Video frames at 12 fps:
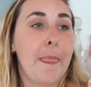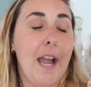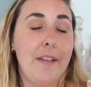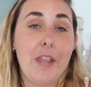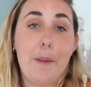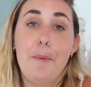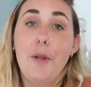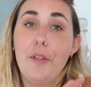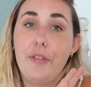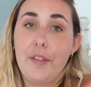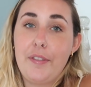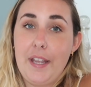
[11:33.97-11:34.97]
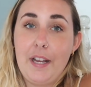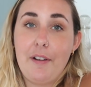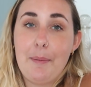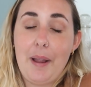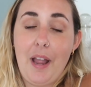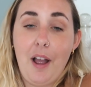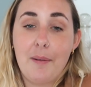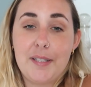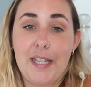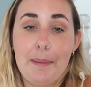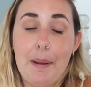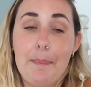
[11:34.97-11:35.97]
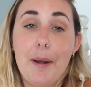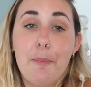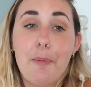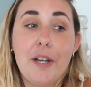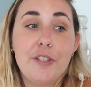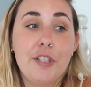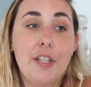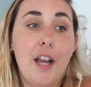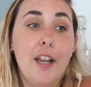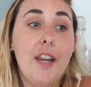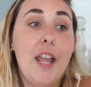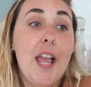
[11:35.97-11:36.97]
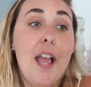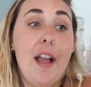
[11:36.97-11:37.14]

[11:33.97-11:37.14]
And they put the thing around my arm to get my blood pressure done,